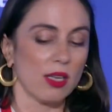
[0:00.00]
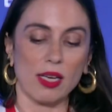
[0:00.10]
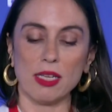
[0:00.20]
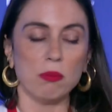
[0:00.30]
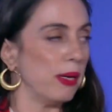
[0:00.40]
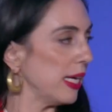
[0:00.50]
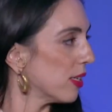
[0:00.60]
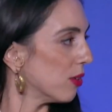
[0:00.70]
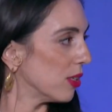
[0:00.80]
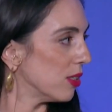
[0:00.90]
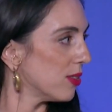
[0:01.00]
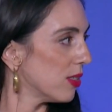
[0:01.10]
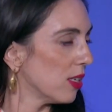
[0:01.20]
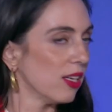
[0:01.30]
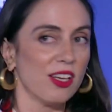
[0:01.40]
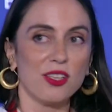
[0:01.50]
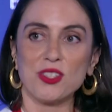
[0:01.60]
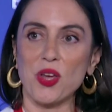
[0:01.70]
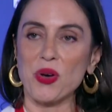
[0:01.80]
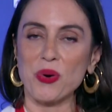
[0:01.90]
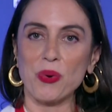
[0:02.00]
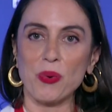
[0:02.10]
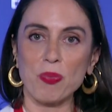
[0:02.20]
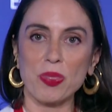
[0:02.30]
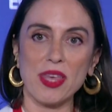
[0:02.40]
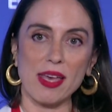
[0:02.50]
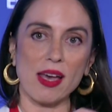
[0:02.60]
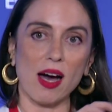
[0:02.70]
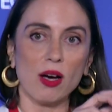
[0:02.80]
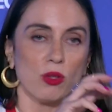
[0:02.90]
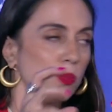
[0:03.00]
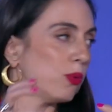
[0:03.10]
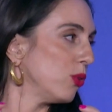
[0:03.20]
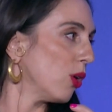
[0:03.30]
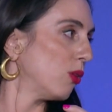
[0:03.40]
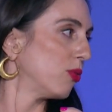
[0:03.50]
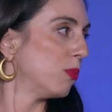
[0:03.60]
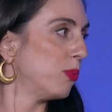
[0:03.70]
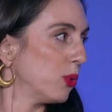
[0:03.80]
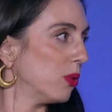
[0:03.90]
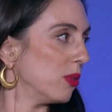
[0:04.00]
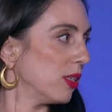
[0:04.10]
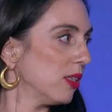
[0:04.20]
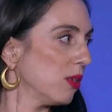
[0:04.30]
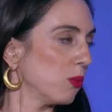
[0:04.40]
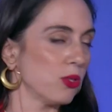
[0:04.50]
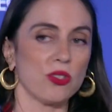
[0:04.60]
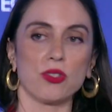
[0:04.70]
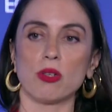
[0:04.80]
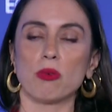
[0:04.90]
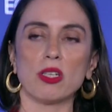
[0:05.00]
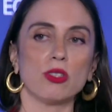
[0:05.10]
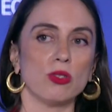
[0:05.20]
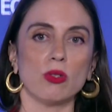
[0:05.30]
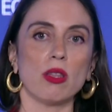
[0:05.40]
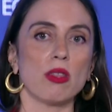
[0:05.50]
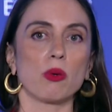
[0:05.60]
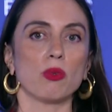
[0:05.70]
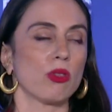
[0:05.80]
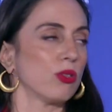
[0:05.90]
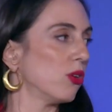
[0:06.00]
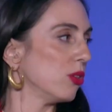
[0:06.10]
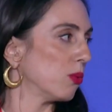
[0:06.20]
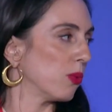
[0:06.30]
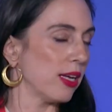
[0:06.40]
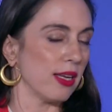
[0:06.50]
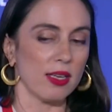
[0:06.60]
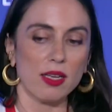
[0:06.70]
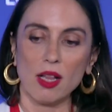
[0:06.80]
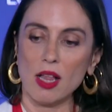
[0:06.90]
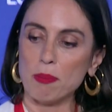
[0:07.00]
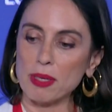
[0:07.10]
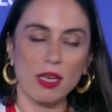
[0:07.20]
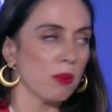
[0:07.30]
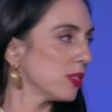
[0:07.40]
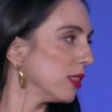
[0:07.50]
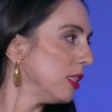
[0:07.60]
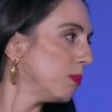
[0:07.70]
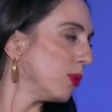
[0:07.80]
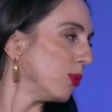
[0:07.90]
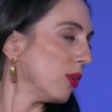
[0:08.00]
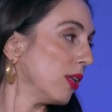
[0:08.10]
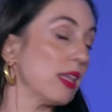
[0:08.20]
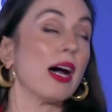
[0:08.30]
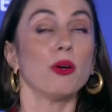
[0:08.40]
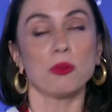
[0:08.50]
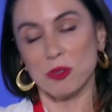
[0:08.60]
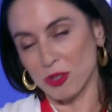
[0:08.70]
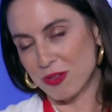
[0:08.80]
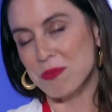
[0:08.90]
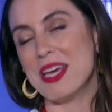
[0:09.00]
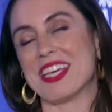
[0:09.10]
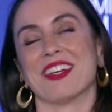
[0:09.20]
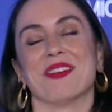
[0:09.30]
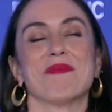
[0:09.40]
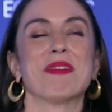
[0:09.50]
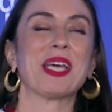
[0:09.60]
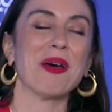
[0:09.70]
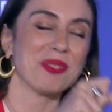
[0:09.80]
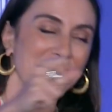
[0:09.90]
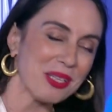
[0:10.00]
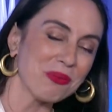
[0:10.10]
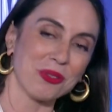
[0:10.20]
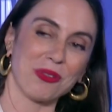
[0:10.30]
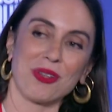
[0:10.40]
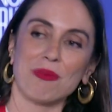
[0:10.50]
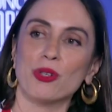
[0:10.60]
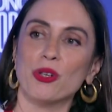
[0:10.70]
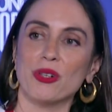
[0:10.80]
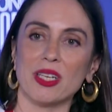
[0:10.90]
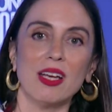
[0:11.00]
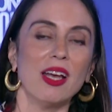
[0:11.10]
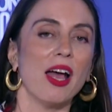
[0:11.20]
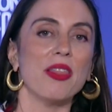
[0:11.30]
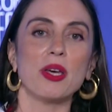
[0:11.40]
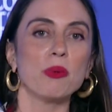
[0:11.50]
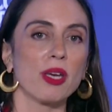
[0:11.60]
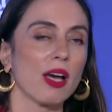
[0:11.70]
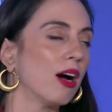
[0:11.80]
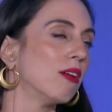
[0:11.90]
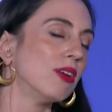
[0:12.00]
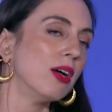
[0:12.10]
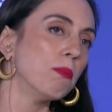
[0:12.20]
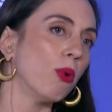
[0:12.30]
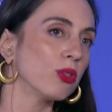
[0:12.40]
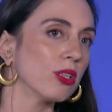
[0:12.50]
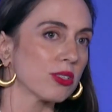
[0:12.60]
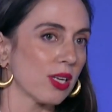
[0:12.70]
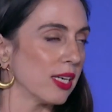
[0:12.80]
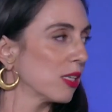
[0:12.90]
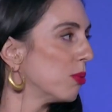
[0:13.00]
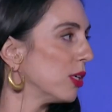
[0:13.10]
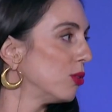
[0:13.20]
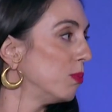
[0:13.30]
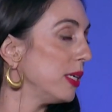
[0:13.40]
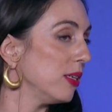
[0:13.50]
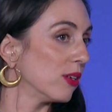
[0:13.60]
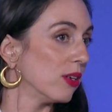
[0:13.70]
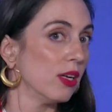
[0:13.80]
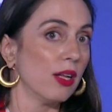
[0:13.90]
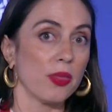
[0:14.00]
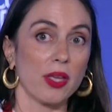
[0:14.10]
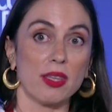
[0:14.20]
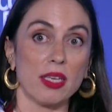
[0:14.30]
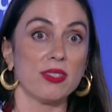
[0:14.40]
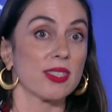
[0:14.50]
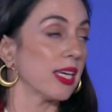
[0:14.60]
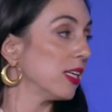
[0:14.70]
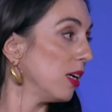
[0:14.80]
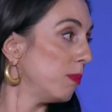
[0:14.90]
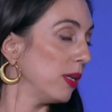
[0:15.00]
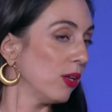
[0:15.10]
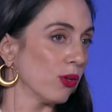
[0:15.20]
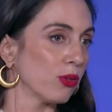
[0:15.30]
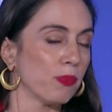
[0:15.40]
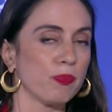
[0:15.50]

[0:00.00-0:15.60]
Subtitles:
and bakeries. So the output of the brewery, which is a residue and they would throw it away, becomes input. The output of the bakery becomes input for the brewery. And then we have models like bread to beer that they scale up a lot.